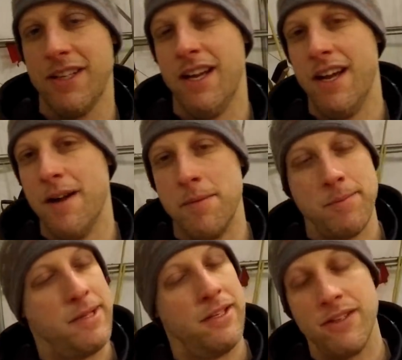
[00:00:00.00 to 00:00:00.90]

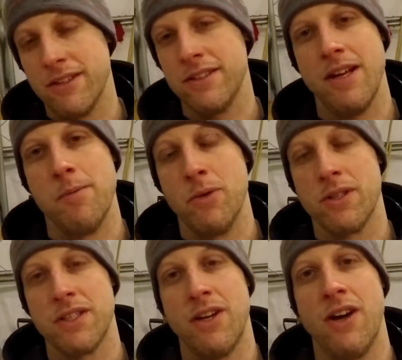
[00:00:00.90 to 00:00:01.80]
I'm here, I'm
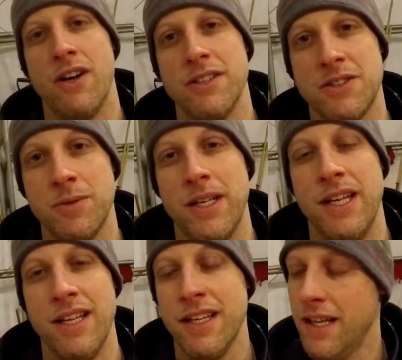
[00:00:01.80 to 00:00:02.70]
working hard,
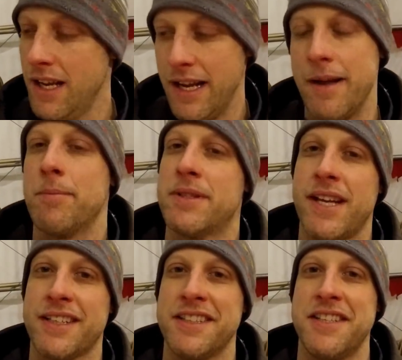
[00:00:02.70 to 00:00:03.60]
sweetie, and I'm
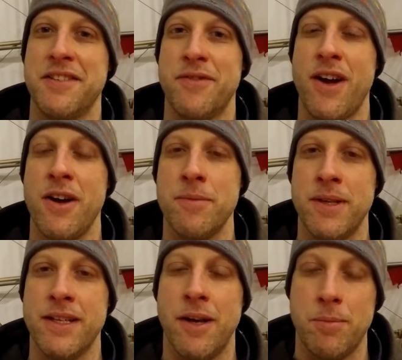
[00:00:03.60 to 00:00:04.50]
protecting the
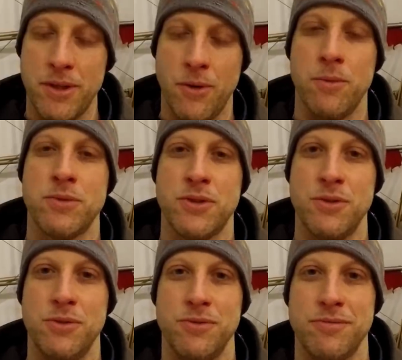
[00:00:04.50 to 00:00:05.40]
environment, and I'll be home soon.